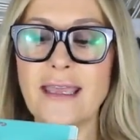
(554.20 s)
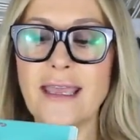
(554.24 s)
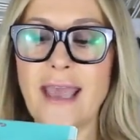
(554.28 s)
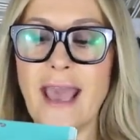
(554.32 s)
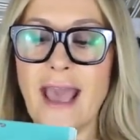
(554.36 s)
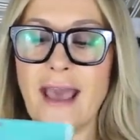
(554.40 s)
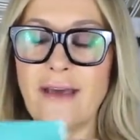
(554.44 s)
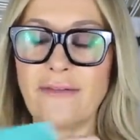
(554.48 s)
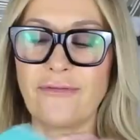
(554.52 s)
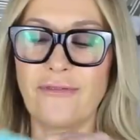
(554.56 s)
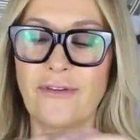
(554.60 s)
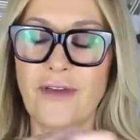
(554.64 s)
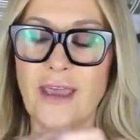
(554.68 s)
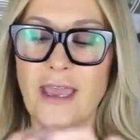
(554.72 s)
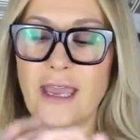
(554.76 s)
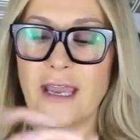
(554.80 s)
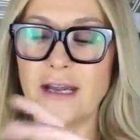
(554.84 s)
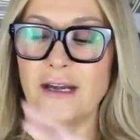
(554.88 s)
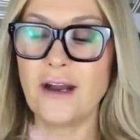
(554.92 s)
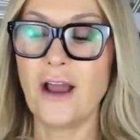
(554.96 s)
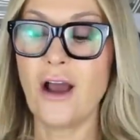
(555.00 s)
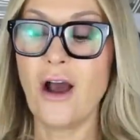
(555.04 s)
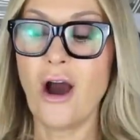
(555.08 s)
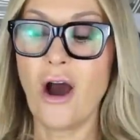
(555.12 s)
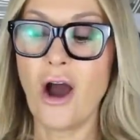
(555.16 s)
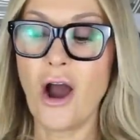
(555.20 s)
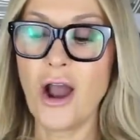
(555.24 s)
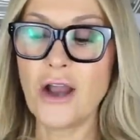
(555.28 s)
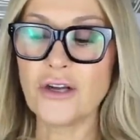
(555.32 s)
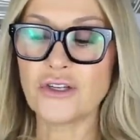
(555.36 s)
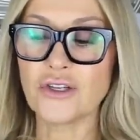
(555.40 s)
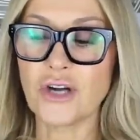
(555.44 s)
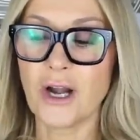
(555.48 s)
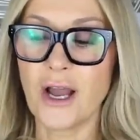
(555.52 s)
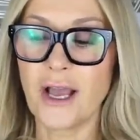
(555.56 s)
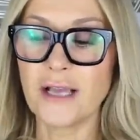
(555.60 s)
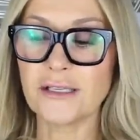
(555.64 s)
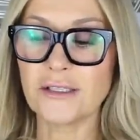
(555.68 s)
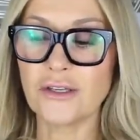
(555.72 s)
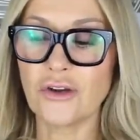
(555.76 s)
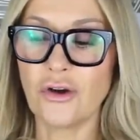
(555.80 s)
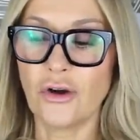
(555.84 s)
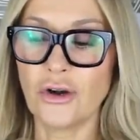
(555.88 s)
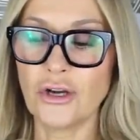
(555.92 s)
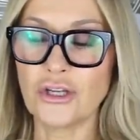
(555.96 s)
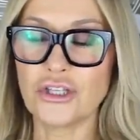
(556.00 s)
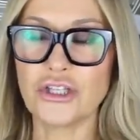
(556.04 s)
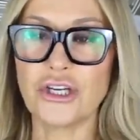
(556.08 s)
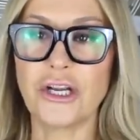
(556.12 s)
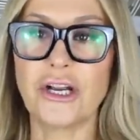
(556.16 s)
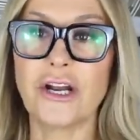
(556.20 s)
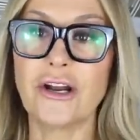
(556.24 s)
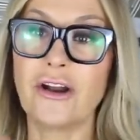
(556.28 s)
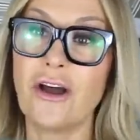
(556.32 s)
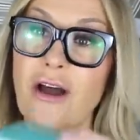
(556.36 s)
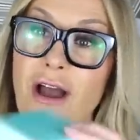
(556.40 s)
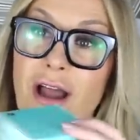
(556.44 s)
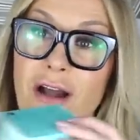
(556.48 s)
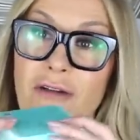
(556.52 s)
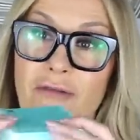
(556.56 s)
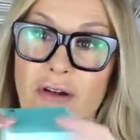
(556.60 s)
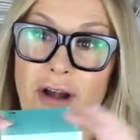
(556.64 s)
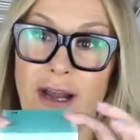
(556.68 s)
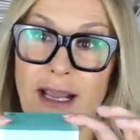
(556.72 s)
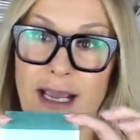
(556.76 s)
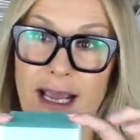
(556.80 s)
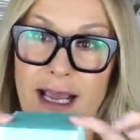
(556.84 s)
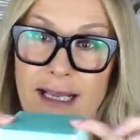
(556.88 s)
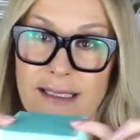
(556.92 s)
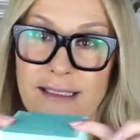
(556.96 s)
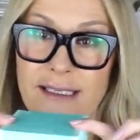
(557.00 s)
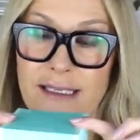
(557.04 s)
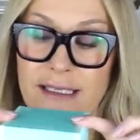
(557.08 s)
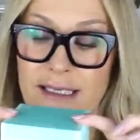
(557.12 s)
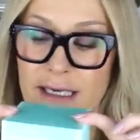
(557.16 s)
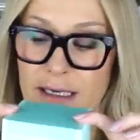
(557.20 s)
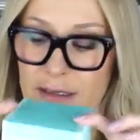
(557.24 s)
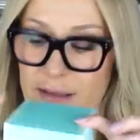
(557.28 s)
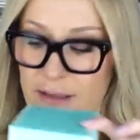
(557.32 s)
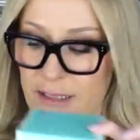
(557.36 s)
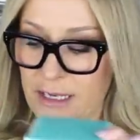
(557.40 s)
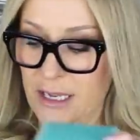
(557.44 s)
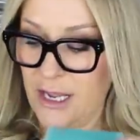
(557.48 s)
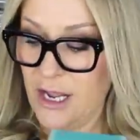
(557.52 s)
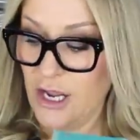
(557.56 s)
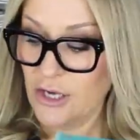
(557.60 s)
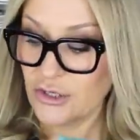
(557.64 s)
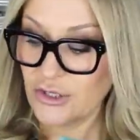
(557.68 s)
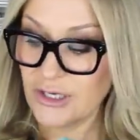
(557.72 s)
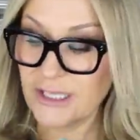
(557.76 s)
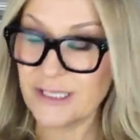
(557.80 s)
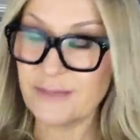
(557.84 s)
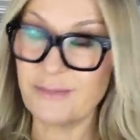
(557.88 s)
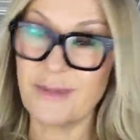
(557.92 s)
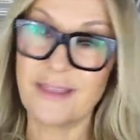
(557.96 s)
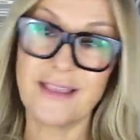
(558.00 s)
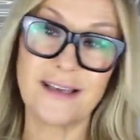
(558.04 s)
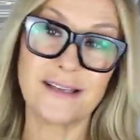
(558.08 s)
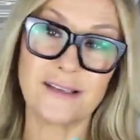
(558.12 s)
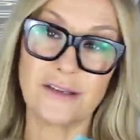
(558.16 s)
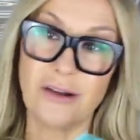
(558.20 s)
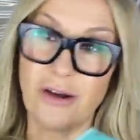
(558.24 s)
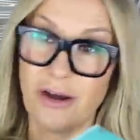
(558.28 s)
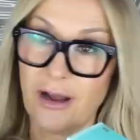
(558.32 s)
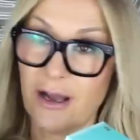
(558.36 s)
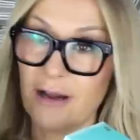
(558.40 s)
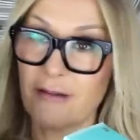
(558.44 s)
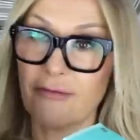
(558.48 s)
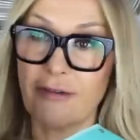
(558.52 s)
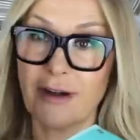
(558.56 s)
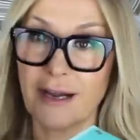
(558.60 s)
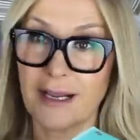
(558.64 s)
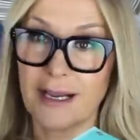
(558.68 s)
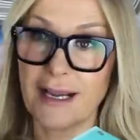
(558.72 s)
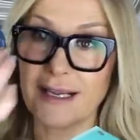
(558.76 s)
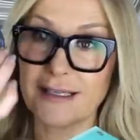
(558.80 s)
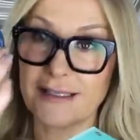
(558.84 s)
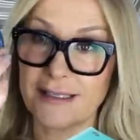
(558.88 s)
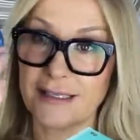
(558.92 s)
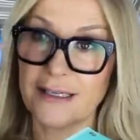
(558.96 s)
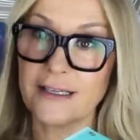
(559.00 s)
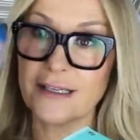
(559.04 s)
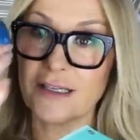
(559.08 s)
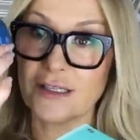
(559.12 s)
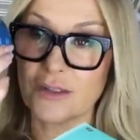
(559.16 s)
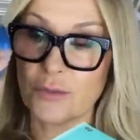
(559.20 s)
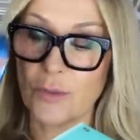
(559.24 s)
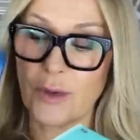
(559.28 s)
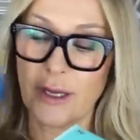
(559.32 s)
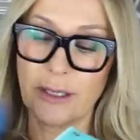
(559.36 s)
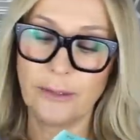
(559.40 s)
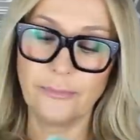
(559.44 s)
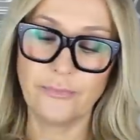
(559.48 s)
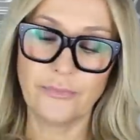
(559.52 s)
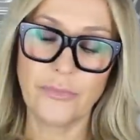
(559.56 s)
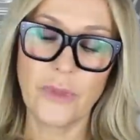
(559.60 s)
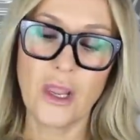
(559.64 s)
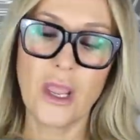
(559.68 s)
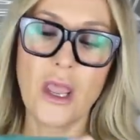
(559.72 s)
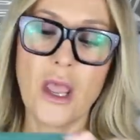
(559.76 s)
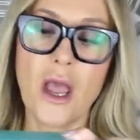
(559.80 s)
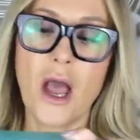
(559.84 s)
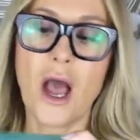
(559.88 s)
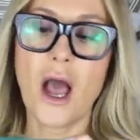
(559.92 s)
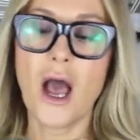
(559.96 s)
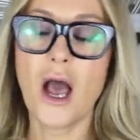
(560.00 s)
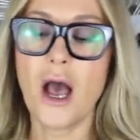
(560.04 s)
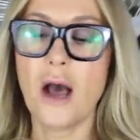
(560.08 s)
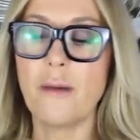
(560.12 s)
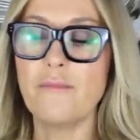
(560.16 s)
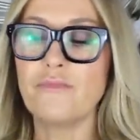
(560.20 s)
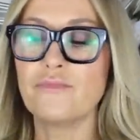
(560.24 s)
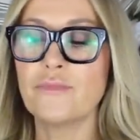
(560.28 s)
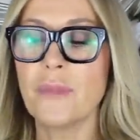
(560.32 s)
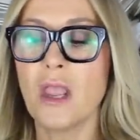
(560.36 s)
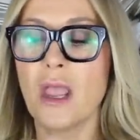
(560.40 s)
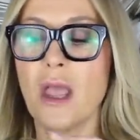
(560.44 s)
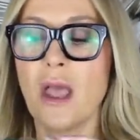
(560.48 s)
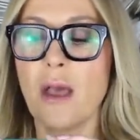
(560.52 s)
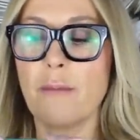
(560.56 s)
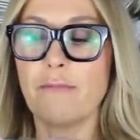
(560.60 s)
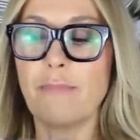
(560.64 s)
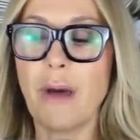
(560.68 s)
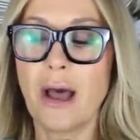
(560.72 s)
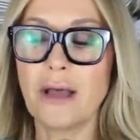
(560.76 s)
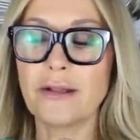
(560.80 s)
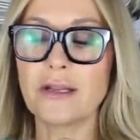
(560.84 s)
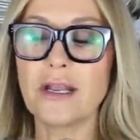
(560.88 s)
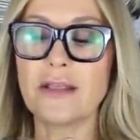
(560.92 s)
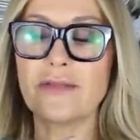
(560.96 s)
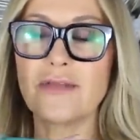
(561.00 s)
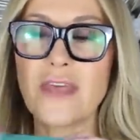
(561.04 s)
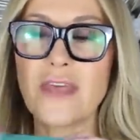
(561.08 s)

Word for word: caffeine, hydrolyzed collagen, and hyaluronic acid in. Trust me, that's got hyaluronic acid in as well. But